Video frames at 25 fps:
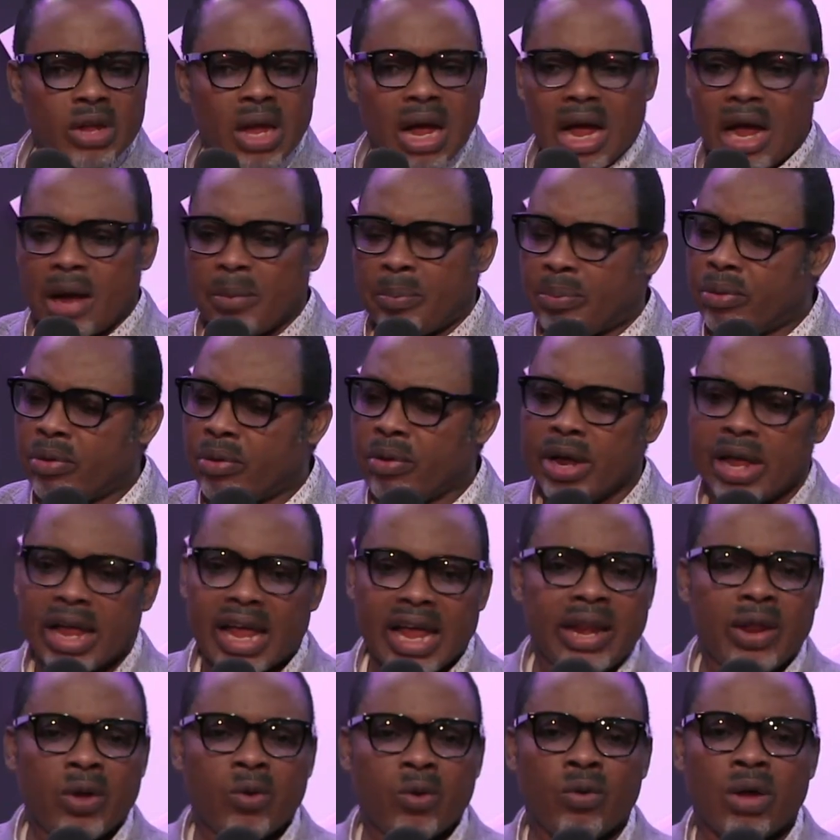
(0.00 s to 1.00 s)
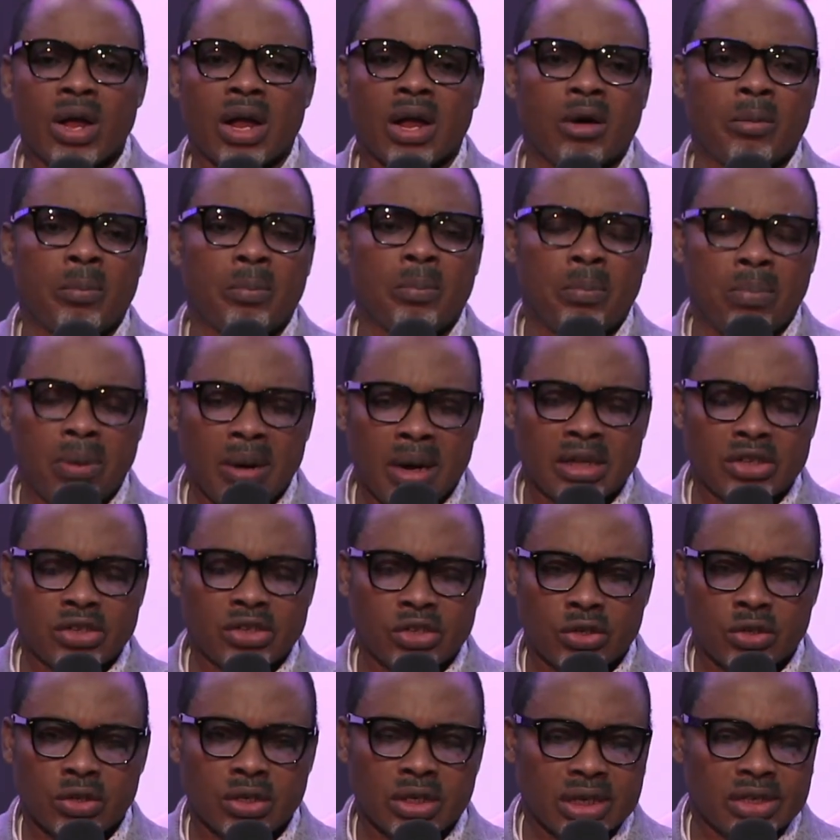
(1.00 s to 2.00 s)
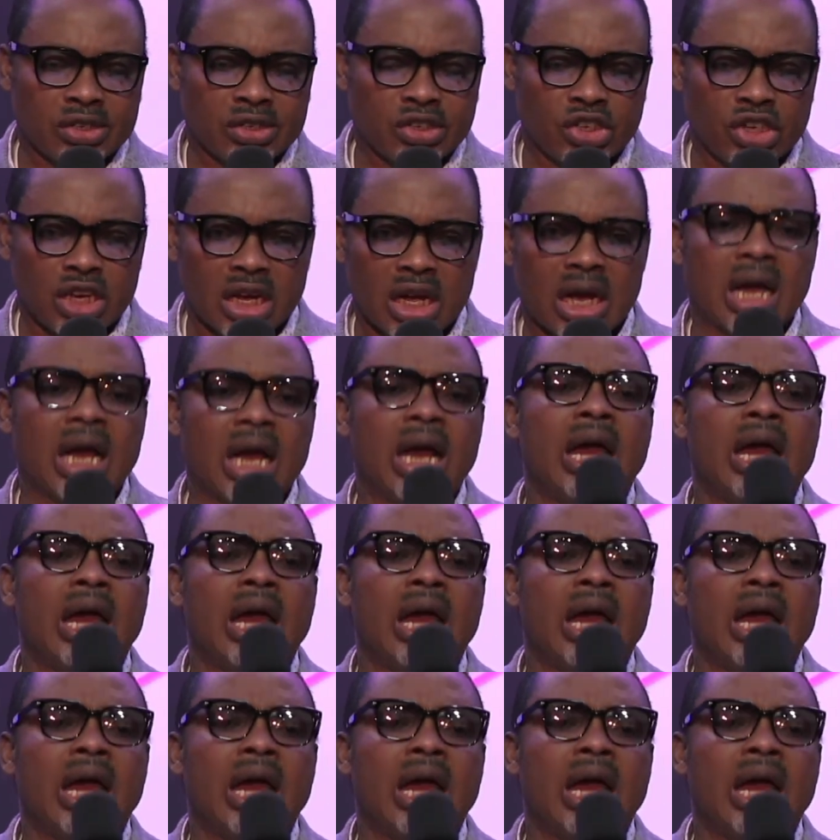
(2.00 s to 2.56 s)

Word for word: I pray anywhere God placed you this year,